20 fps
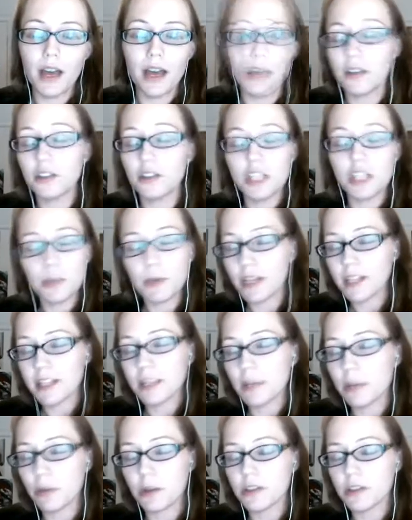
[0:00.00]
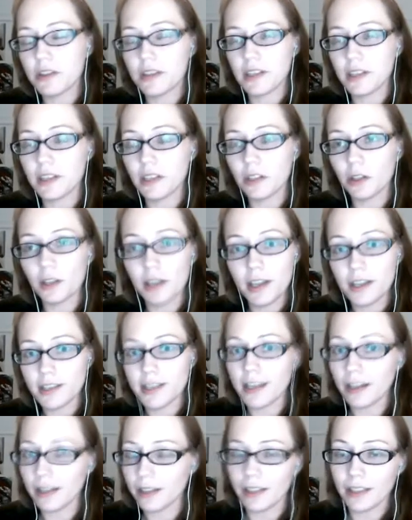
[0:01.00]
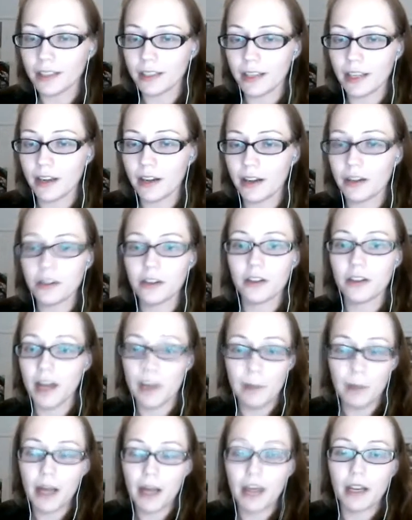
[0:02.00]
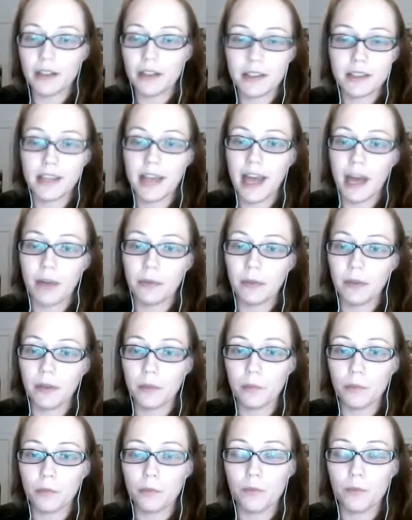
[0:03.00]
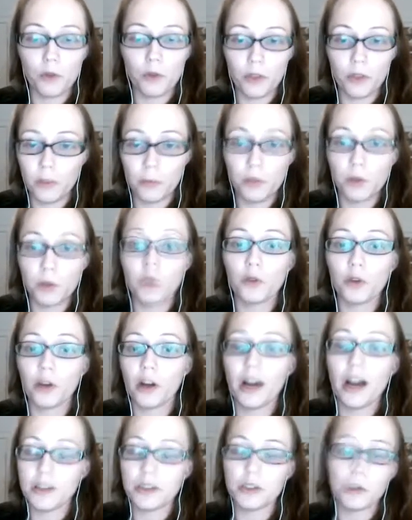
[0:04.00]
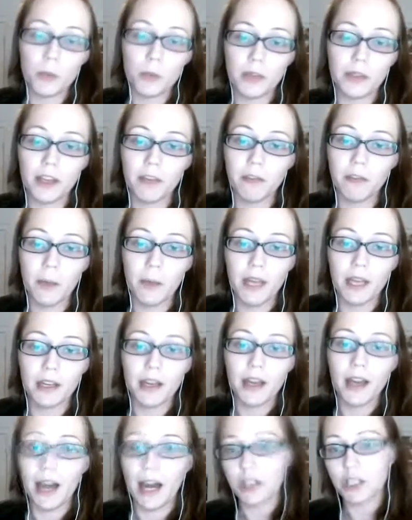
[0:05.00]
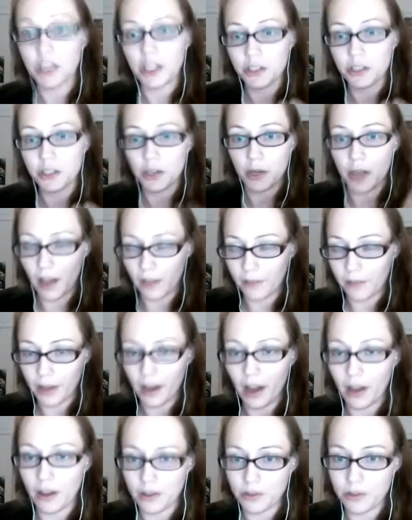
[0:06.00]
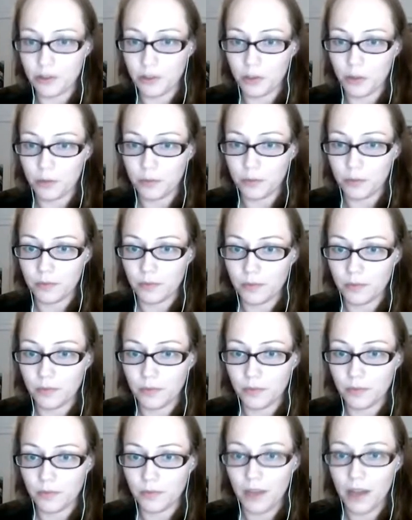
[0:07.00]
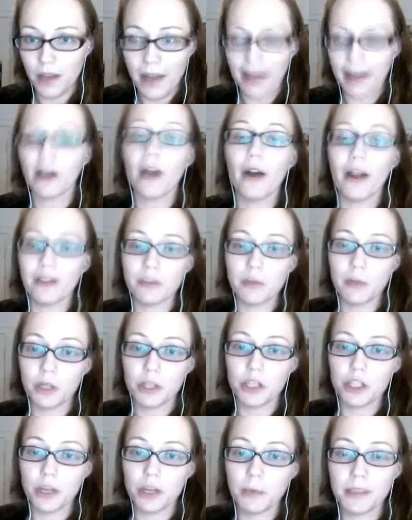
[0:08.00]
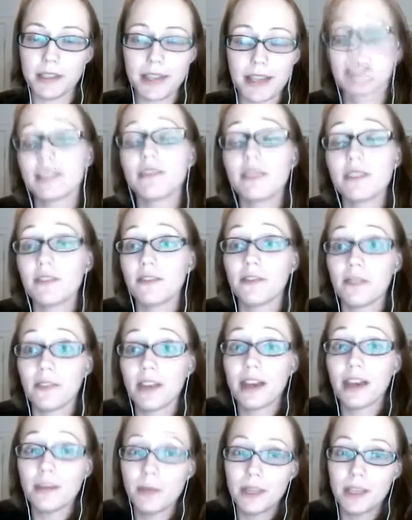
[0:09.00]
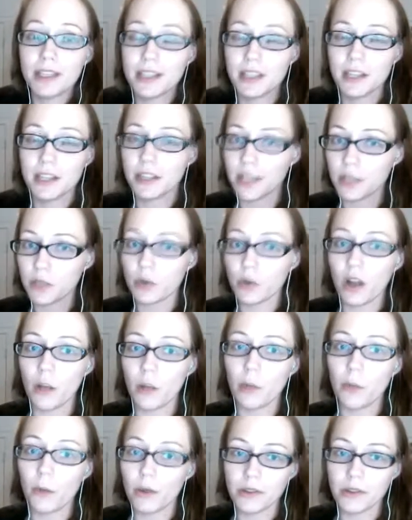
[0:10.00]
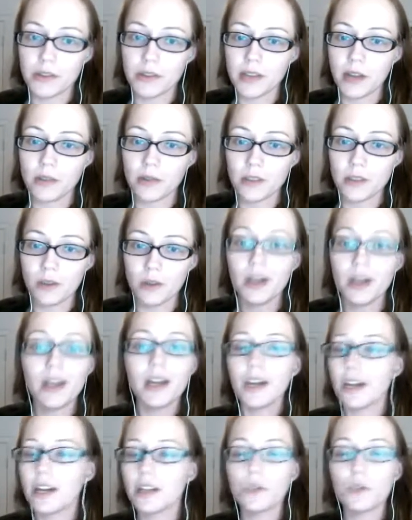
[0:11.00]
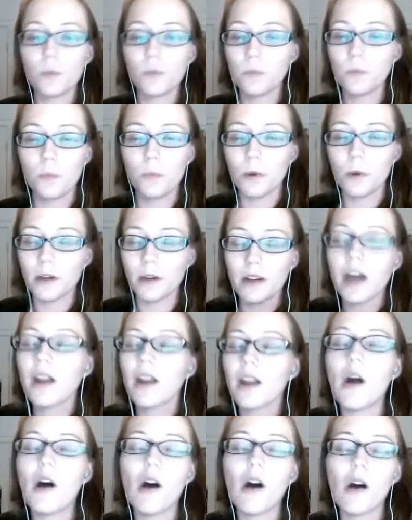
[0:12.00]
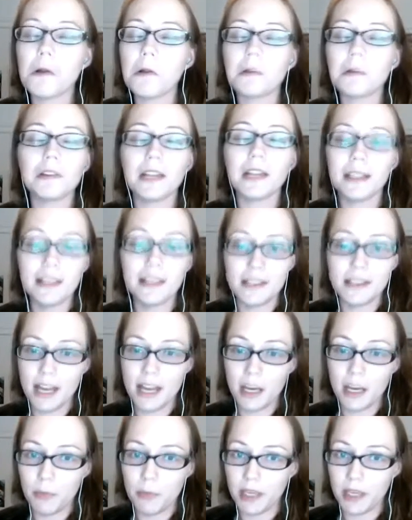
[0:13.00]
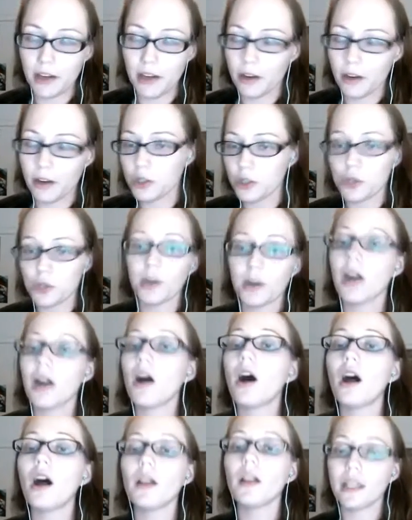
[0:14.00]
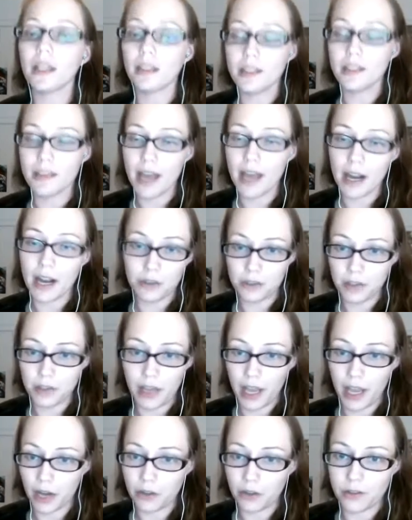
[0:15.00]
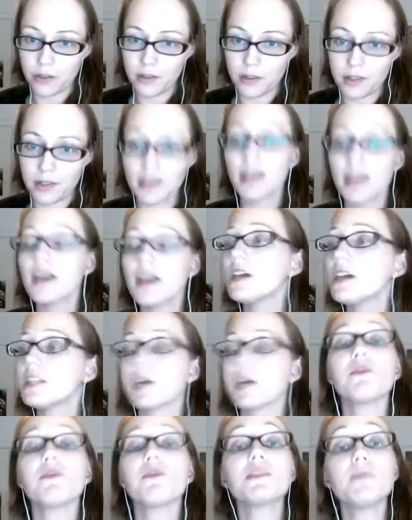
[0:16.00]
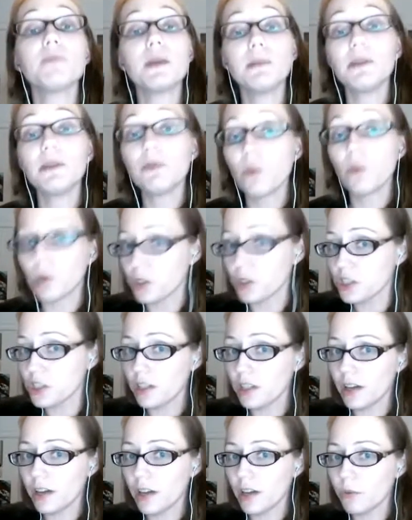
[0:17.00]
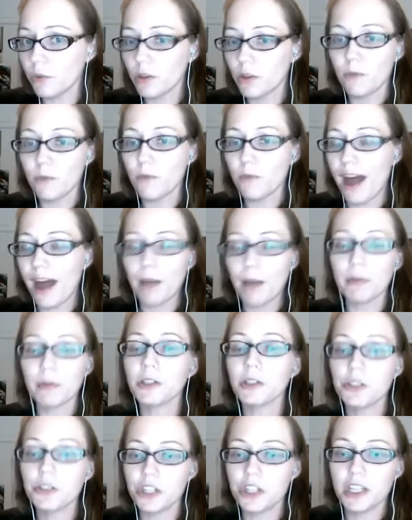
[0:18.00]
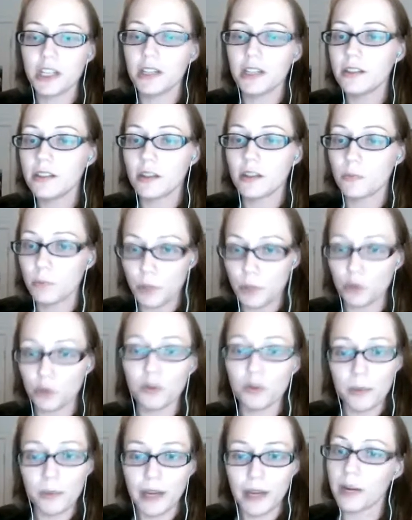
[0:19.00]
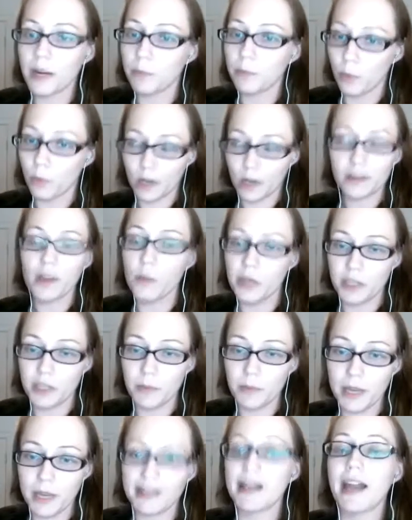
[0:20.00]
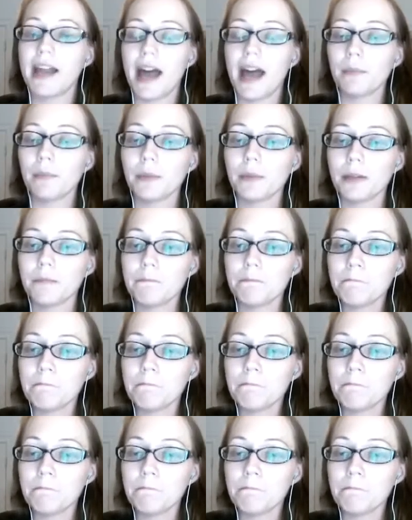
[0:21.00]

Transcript: Just because that person doesn't look exactly like the character, I'm not going to discount them for the beautiful costume that they've made. I judge it on the costume and that craftsmanship, because that's, I mean, essentially that's what it all boils down to. Because we're not all like these anime characters. We're not all like these actors and actresses. Some of us may be fortunate enough with fabulous genes and beautiful makeup work that we can make that happen.